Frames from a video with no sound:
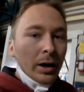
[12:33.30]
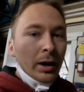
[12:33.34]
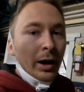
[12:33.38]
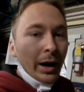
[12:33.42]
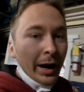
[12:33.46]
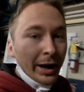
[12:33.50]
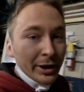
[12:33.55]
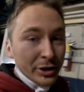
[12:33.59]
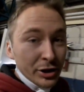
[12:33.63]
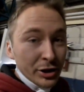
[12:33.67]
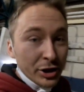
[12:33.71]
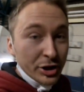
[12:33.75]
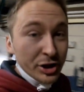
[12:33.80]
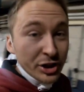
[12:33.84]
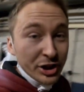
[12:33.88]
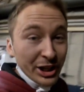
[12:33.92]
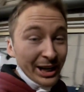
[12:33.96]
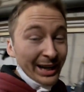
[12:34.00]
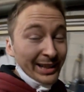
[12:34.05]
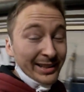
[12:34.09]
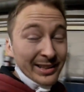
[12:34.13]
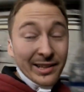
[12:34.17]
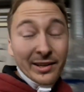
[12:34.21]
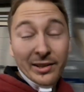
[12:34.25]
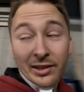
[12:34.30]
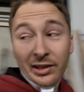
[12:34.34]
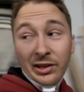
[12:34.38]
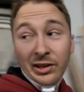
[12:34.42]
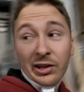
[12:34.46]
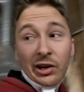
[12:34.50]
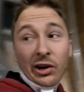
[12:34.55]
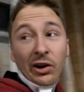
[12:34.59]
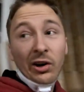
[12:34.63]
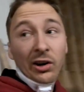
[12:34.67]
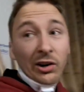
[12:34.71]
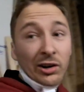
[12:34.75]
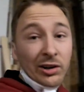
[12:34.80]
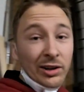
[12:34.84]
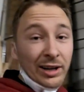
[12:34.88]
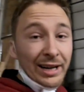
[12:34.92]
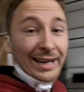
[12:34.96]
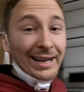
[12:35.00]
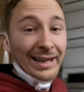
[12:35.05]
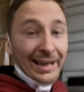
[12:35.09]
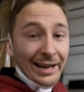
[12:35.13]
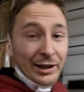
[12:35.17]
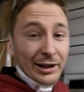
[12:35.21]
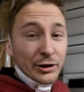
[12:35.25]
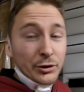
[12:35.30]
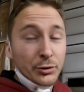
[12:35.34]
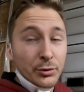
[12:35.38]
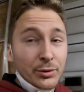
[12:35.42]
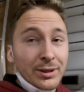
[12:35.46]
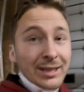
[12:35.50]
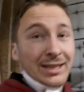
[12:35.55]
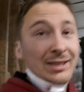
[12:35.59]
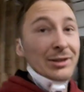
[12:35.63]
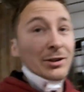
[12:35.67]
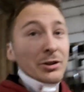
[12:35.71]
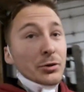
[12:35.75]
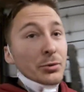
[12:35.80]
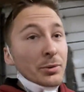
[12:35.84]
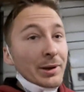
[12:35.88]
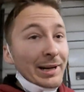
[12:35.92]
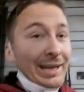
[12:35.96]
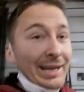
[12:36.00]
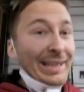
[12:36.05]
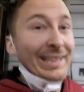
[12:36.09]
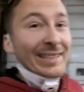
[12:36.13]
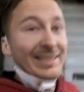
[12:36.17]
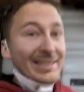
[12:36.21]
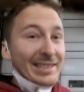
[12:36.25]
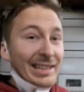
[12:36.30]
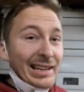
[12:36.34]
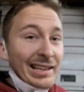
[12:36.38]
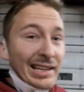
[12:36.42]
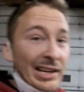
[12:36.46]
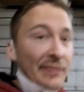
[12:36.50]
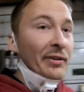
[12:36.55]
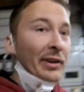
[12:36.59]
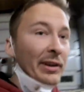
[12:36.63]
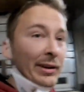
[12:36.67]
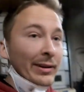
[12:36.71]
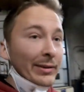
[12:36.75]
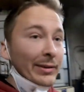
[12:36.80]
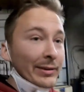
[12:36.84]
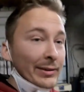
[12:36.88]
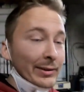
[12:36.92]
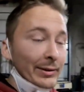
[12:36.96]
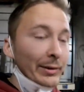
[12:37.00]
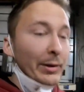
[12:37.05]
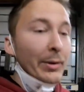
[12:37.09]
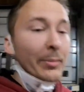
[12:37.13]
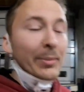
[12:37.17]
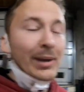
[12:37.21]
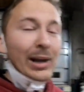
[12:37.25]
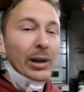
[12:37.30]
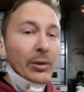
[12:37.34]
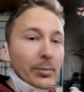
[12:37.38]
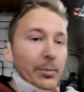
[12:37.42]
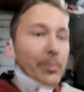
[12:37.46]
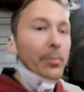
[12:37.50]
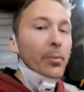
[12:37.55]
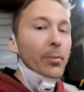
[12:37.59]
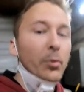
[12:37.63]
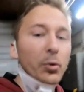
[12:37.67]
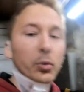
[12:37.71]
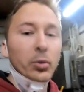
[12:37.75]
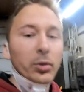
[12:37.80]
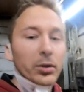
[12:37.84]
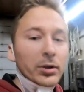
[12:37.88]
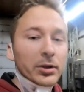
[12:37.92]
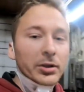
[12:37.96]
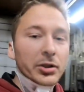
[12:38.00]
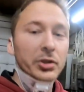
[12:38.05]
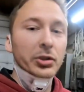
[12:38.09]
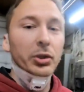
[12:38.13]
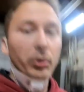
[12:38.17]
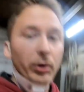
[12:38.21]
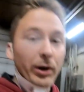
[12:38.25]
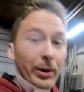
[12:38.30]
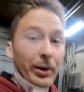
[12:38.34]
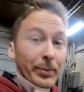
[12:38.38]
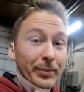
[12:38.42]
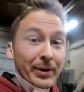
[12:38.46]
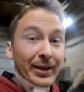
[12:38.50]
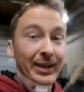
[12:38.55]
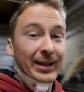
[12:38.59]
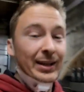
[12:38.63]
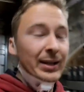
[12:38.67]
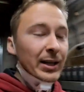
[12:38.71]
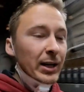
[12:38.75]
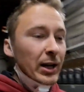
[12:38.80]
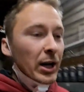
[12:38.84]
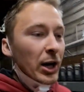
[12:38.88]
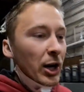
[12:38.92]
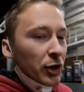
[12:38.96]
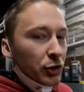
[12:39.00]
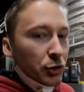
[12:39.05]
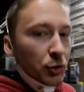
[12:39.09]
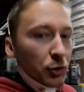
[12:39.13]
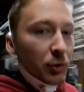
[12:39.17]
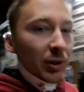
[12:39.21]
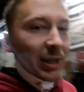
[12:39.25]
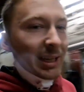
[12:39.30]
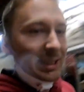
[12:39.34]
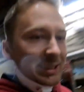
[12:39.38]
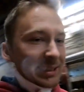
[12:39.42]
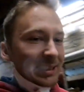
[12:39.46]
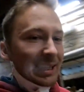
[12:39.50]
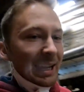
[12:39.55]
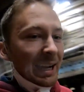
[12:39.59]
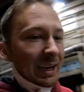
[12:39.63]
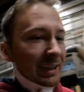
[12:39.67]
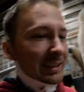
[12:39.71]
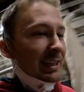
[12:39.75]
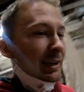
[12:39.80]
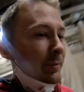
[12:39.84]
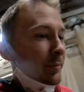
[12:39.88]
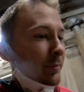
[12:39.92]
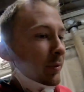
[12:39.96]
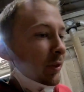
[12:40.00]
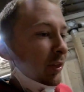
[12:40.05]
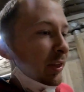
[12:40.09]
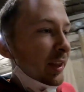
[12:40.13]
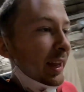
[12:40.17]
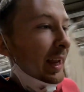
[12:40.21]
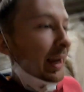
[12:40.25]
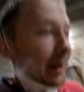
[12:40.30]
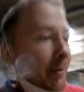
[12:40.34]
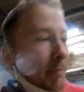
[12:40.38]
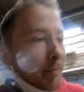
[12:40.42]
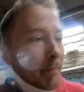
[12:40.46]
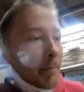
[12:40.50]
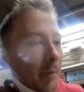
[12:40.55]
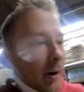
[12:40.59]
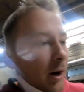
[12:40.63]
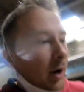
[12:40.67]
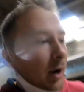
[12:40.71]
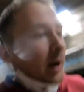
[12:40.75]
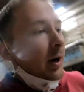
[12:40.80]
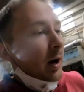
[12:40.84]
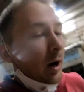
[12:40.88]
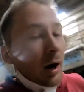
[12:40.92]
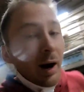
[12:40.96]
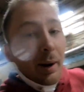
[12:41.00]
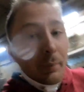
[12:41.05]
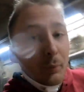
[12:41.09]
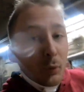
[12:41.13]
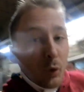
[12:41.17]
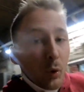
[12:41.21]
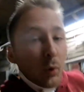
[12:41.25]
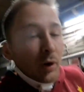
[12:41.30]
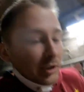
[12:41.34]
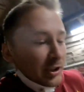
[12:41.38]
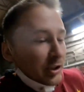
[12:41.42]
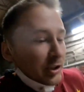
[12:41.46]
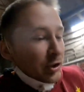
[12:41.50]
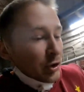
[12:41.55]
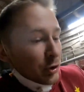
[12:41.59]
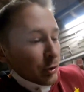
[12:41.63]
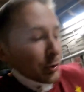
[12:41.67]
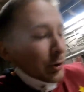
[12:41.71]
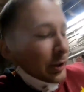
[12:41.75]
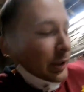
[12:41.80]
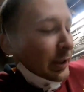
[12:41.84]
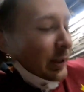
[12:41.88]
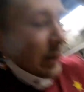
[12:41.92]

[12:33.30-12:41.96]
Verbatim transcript: I just checked it in the car and I do need to do a significant amount more. So I'm gonna do the exact same thing, but I'm going to do it